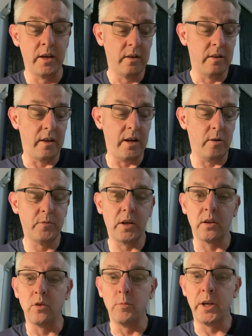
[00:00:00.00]
They helped
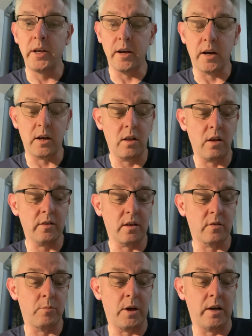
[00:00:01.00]
illuminate a
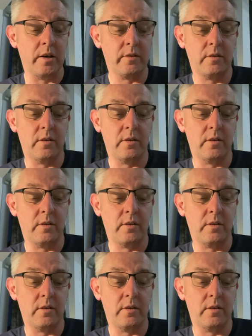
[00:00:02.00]
cluttered path